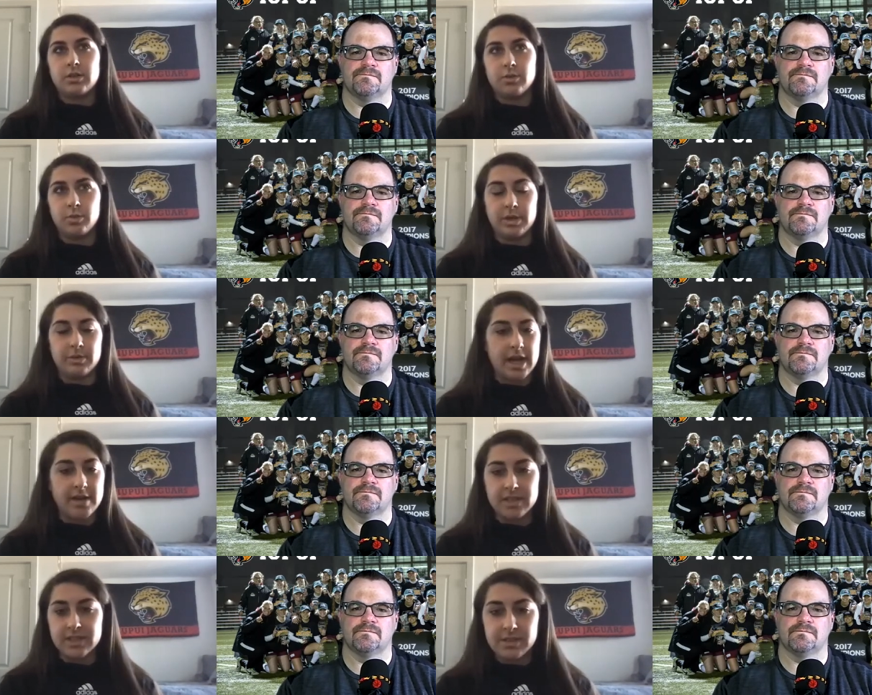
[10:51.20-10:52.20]
Speaker 1: we were
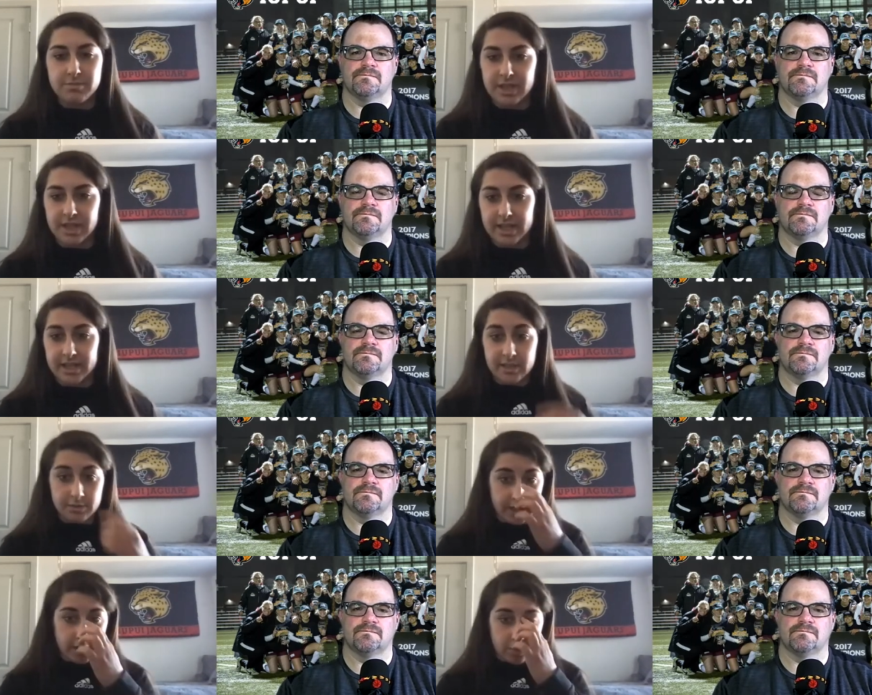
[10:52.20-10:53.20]
having team meetings and it
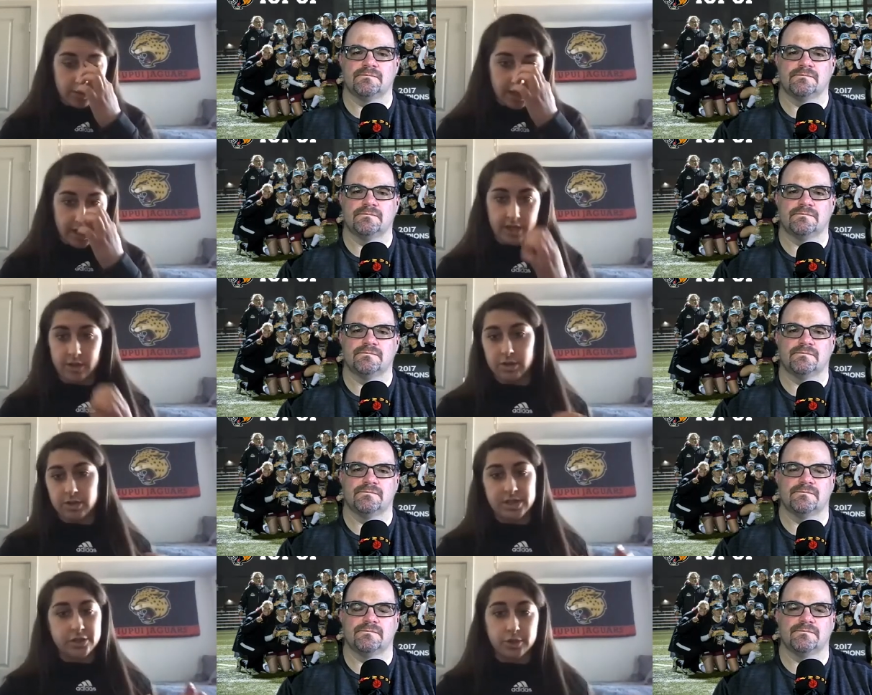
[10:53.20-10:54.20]
was like okay
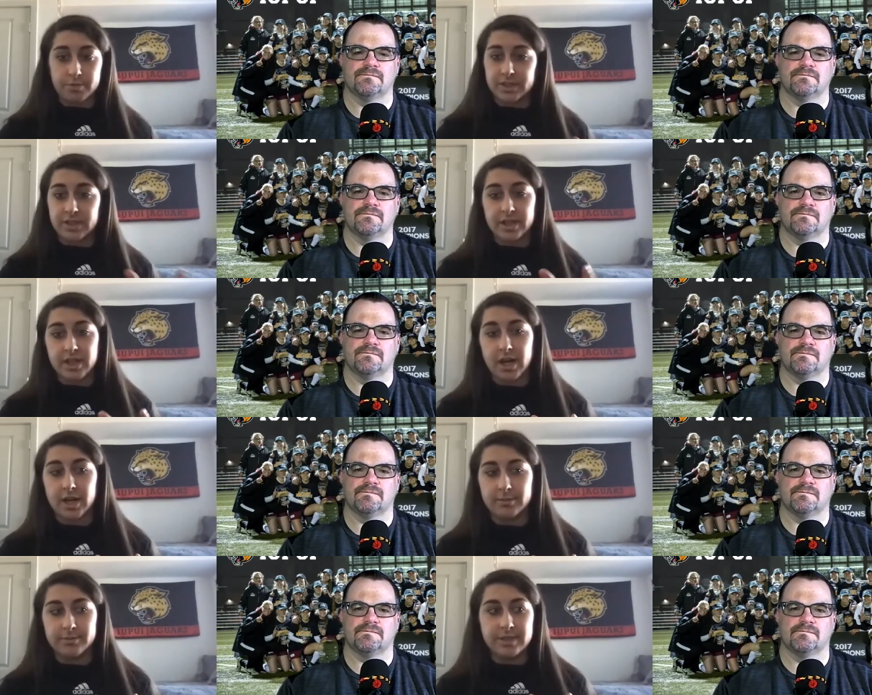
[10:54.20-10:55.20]
this group is going to
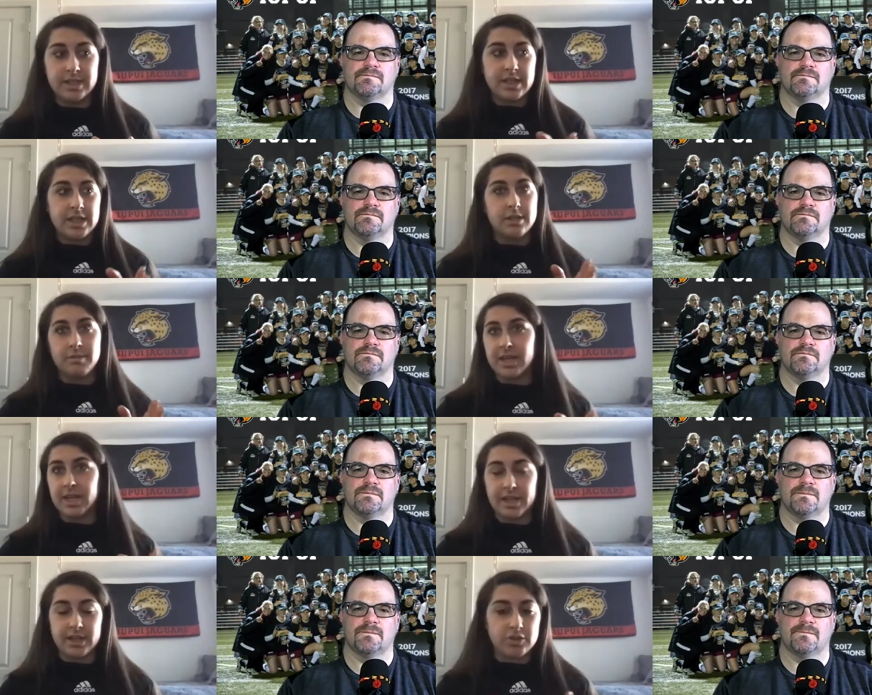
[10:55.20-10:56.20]
come the
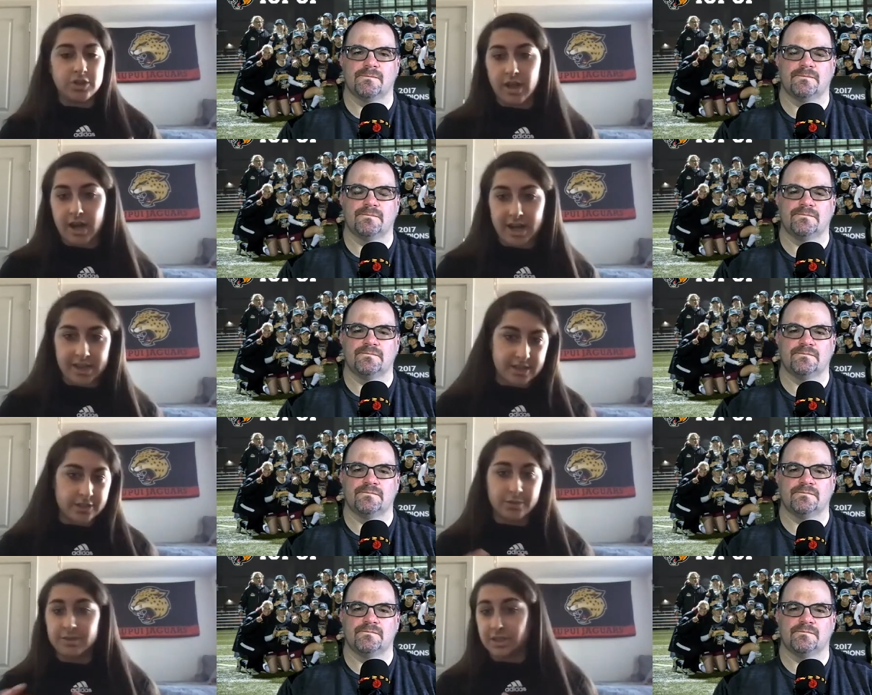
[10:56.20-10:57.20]
beginning of july this
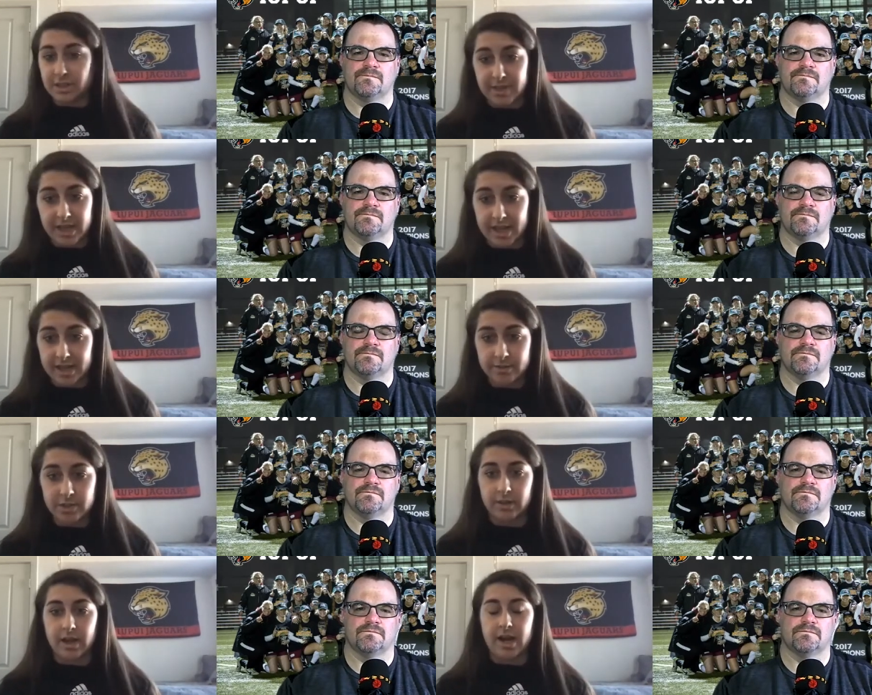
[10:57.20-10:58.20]
group is going to come the end of
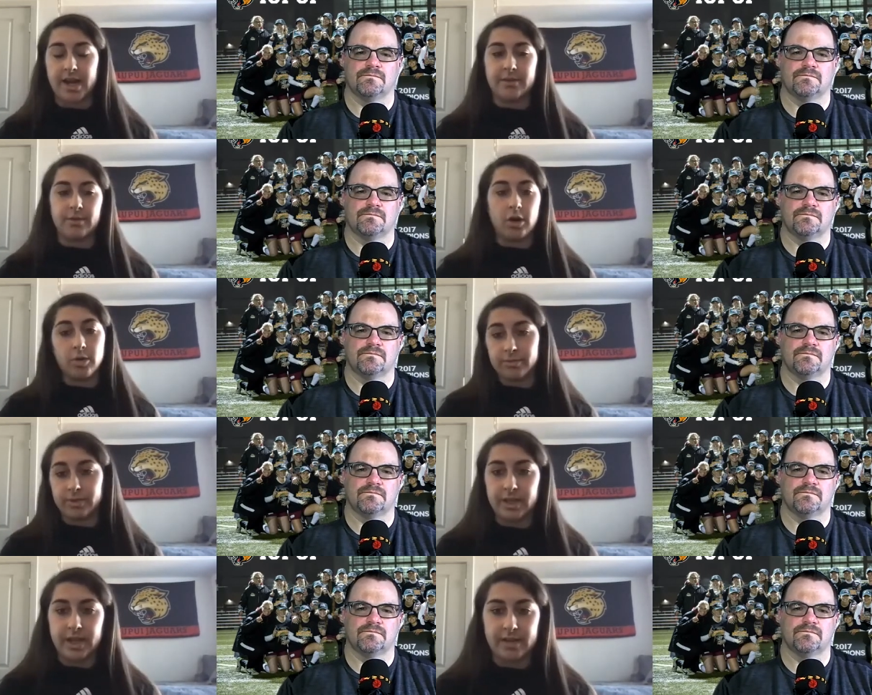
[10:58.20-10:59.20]
july and we're hopefully
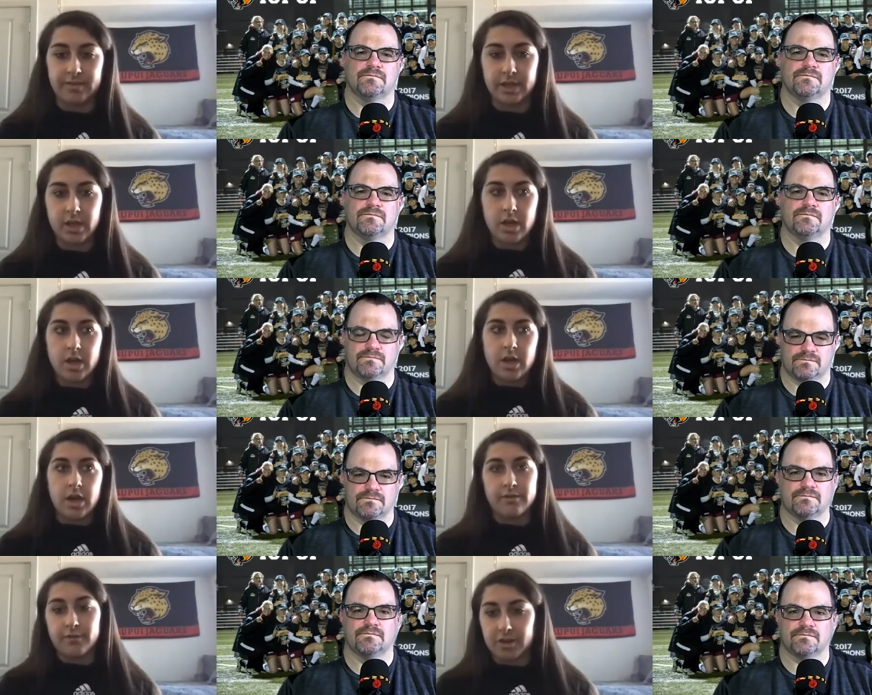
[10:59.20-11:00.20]
going to have like
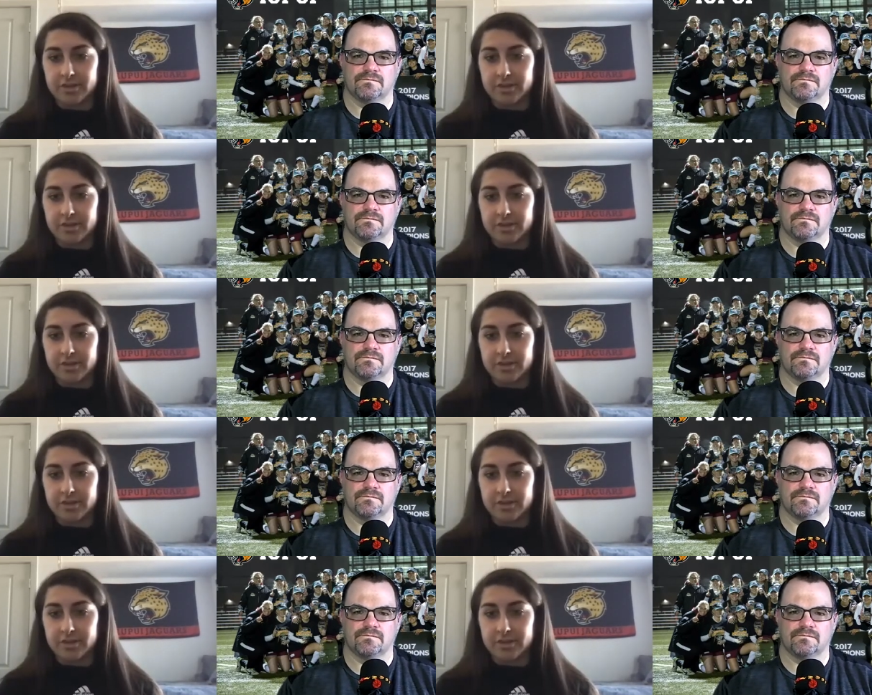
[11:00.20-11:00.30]
a fall